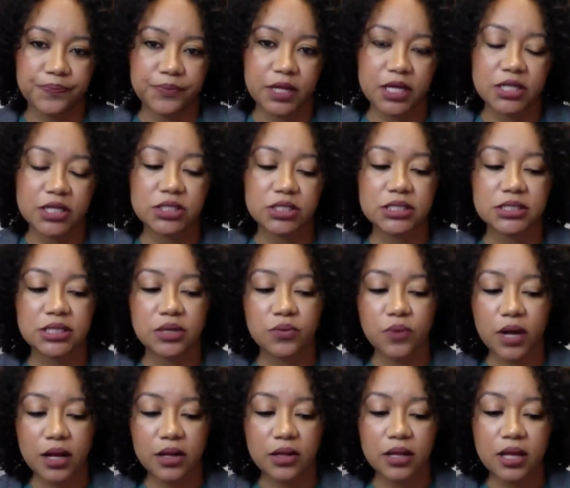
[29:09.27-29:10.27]
And she said,
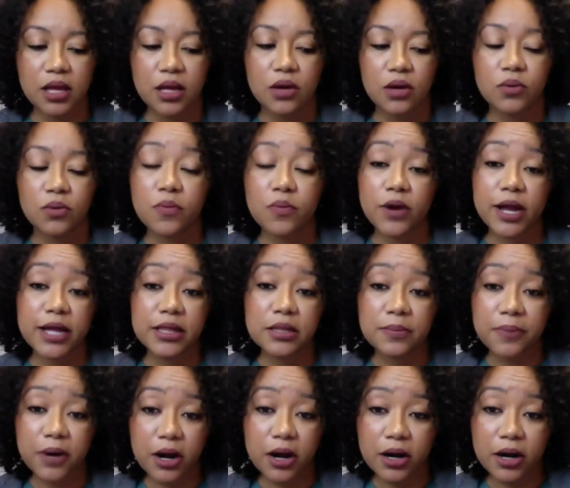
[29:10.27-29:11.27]
well, when we're at the
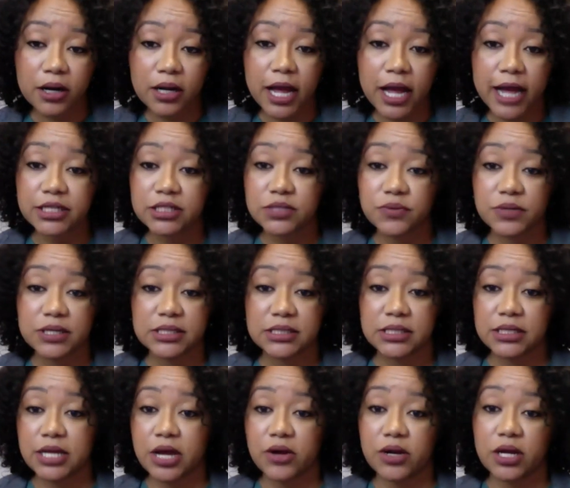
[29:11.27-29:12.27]
park, I just want to sit
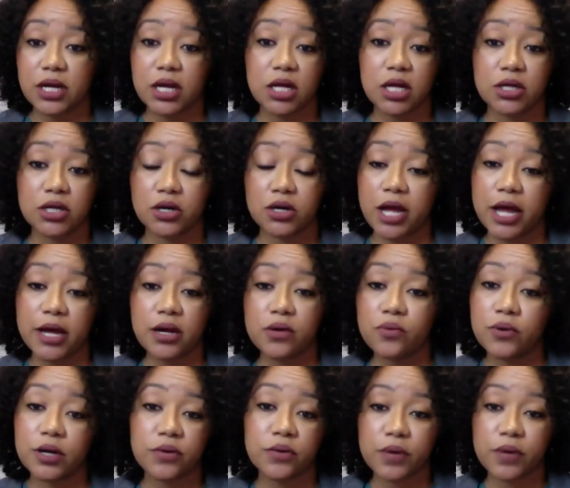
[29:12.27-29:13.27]
down and color. I don't
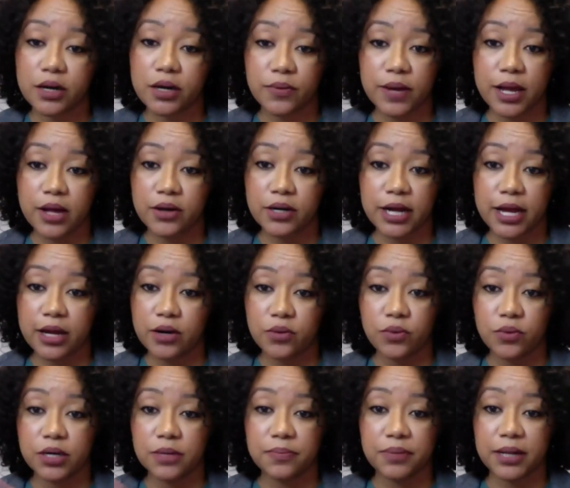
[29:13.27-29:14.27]
want to run around and I don't
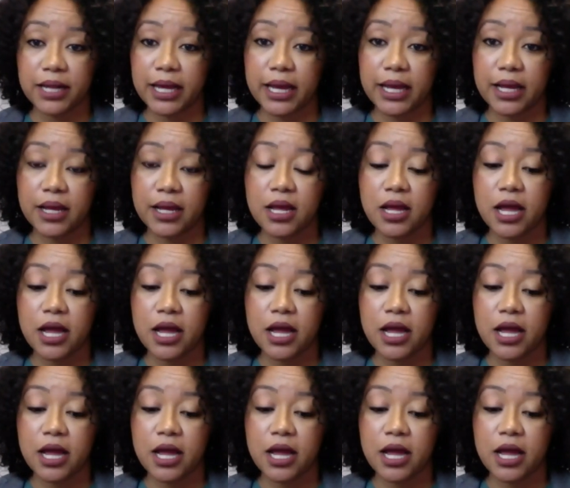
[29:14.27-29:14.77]
want to play.